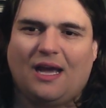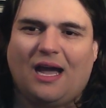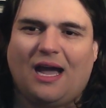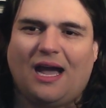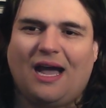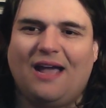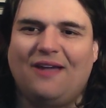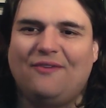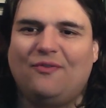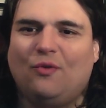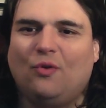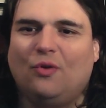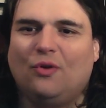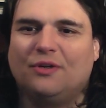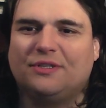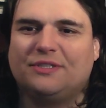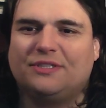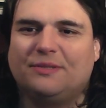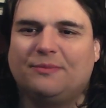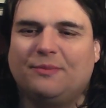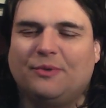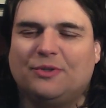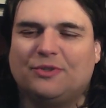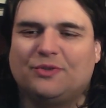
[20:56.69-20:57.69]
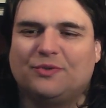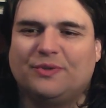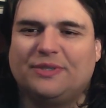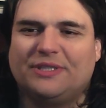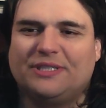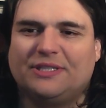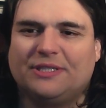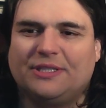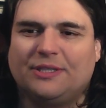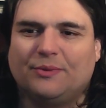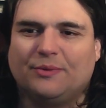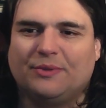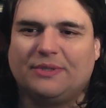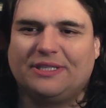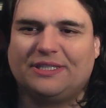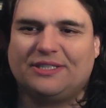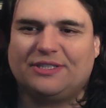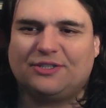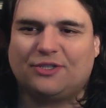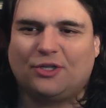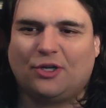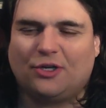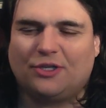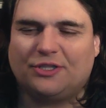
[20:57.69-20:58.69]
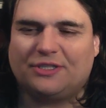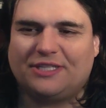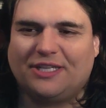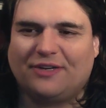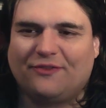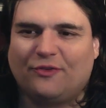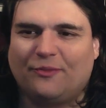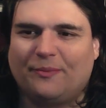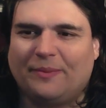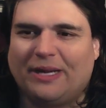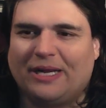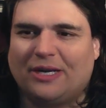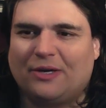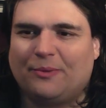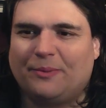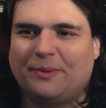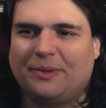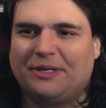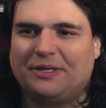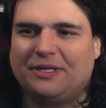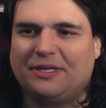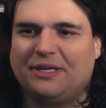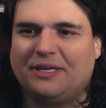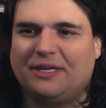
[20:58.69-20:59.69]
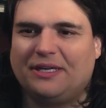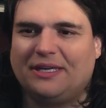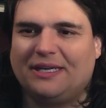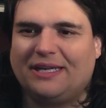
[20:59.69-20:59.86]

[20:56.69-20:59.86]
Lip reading: Hive War is the most recently released starter set from Necromunda.